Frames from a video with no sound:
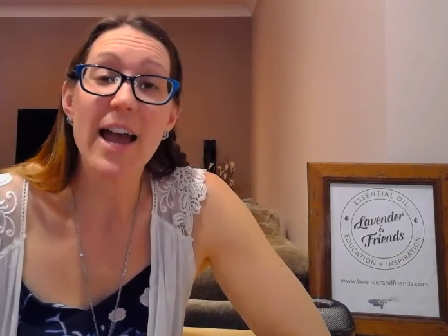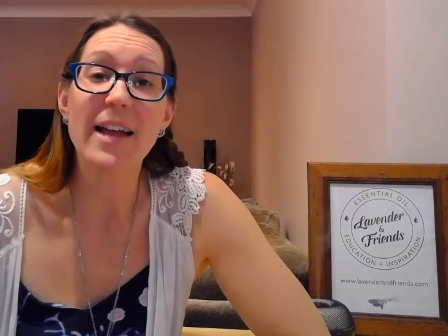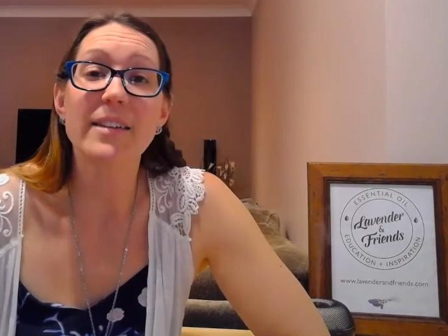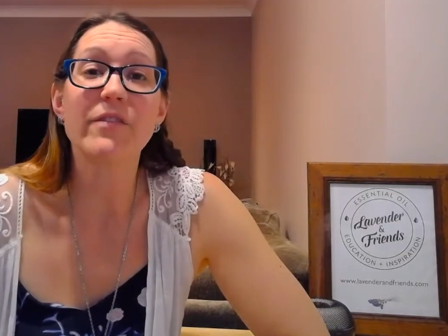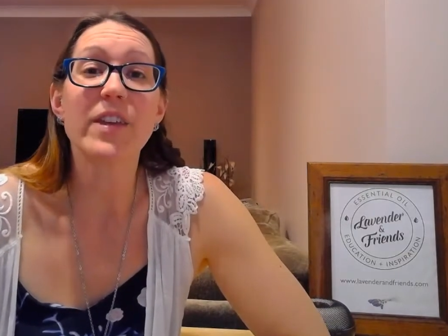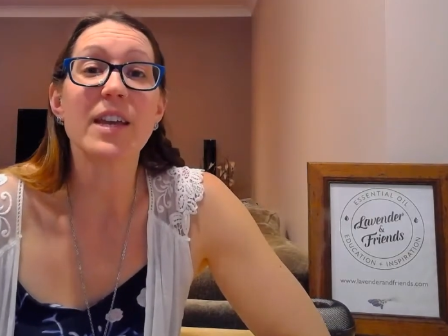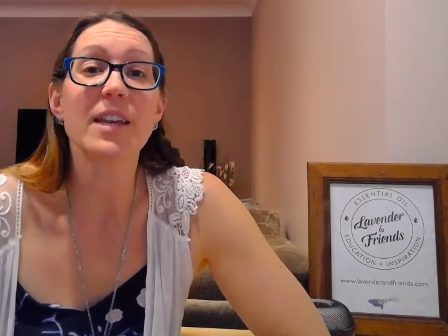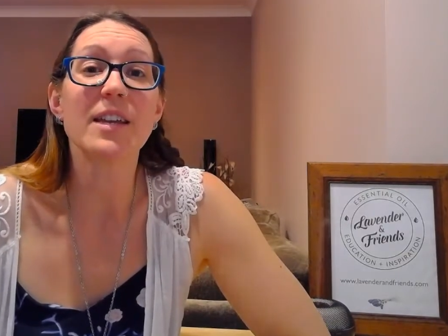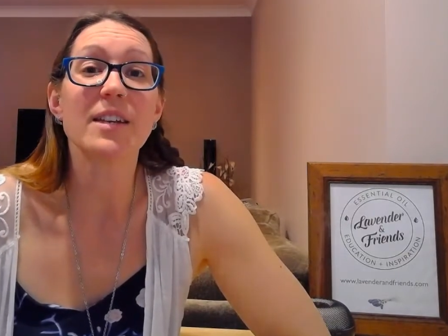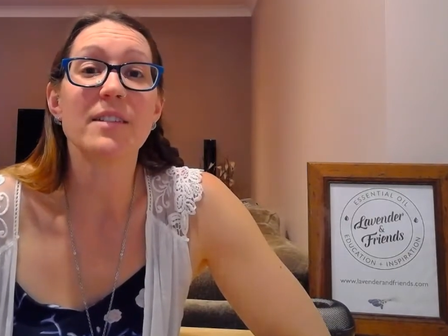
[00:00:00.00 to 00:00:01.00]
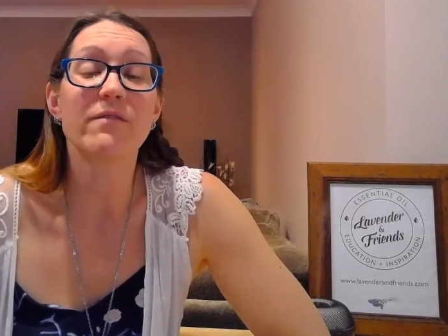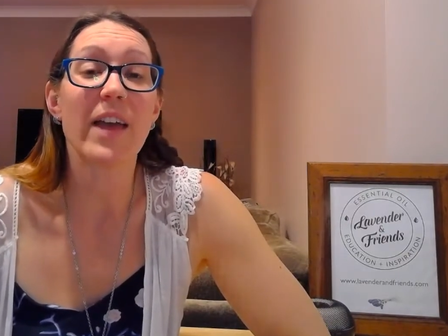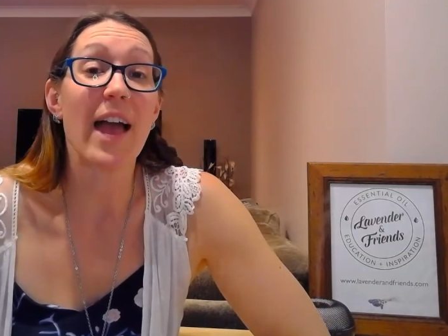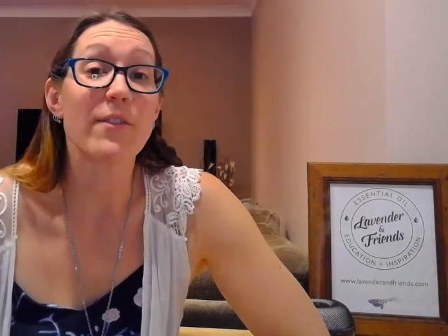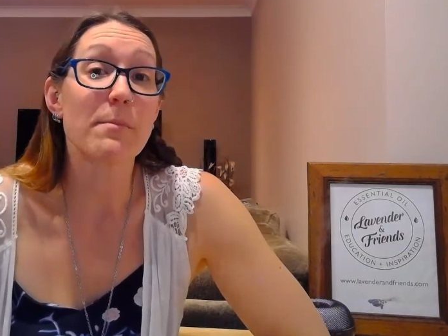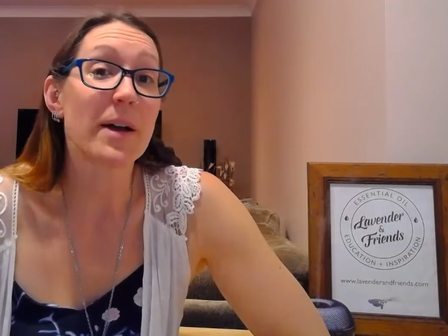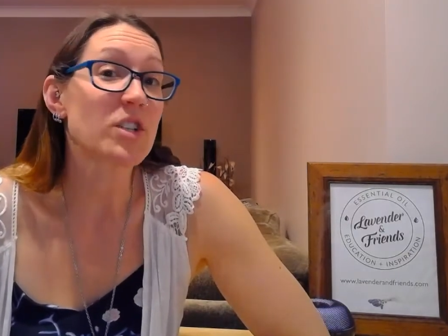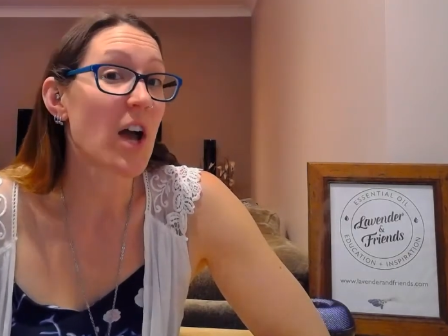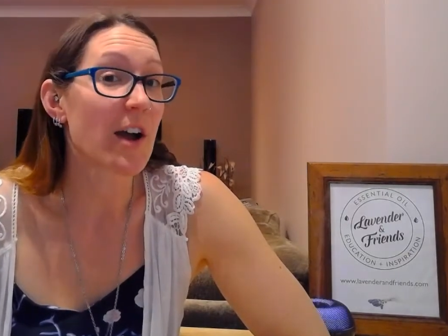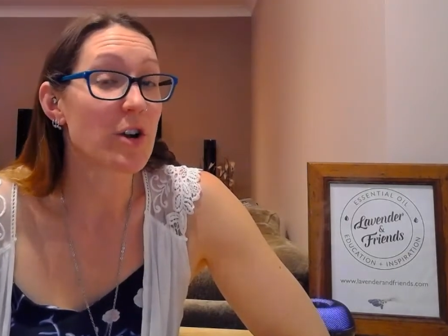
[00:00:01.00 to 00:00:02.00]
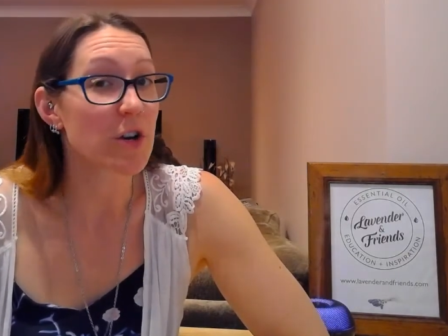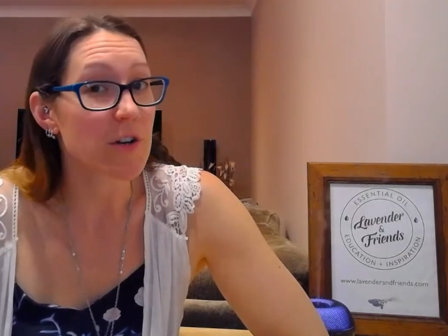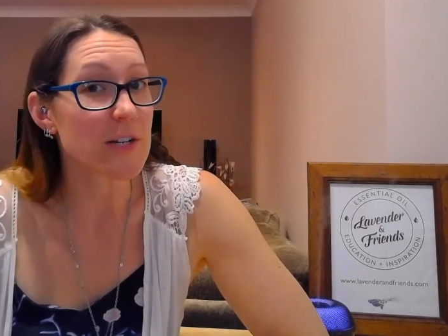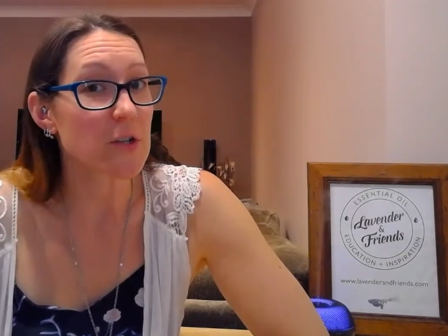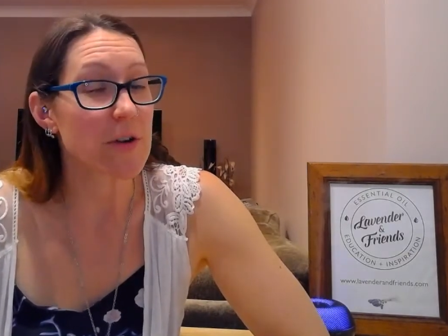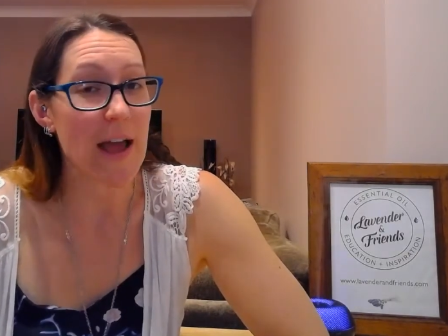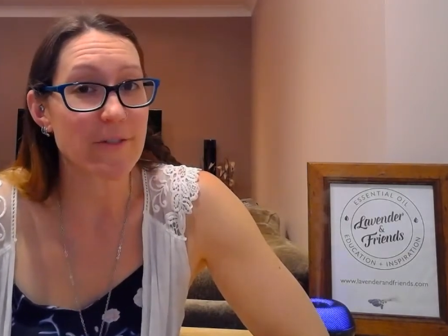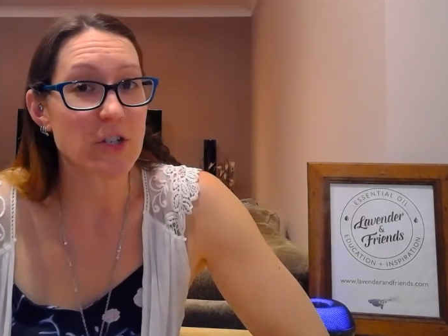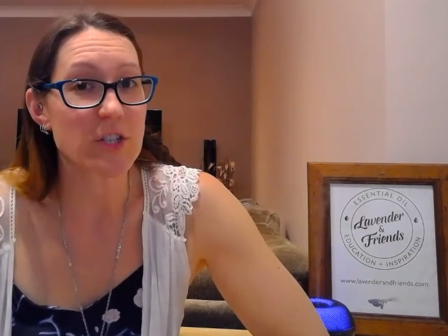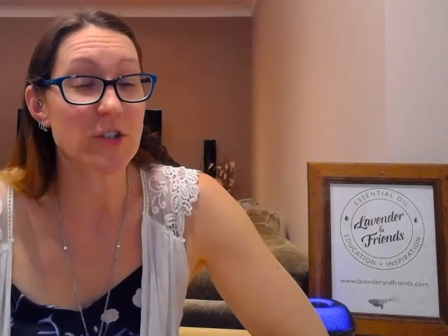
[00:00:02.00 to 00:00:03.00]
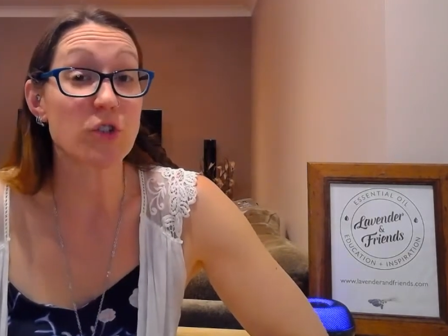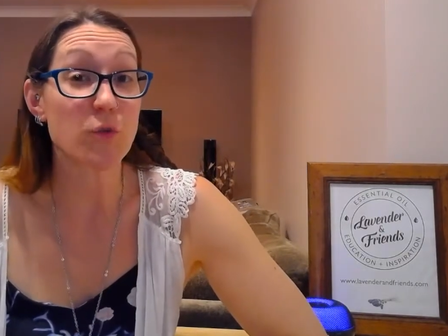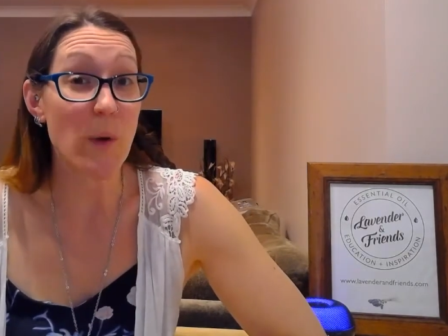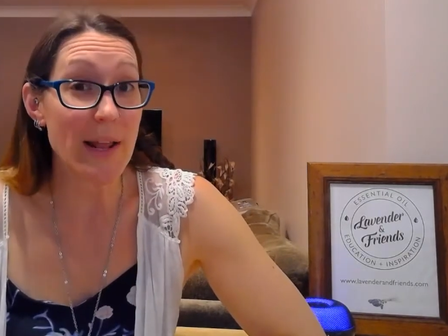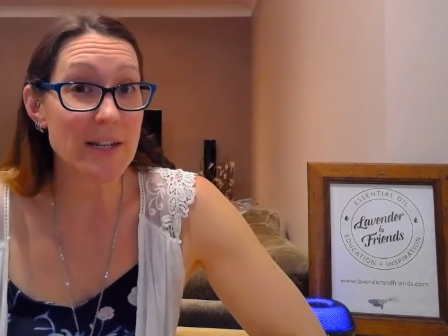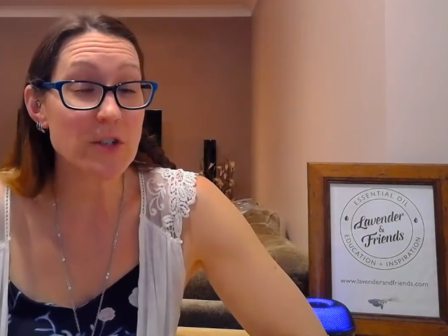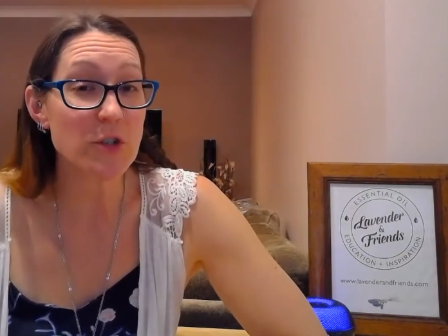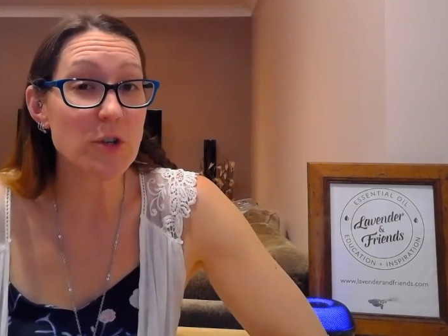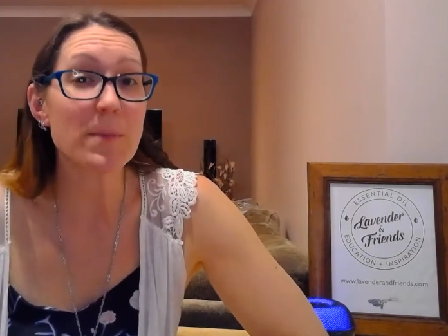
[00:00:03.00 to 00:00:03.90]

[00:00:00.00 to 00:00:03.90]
and they have a much higher earnings on average than Australians do,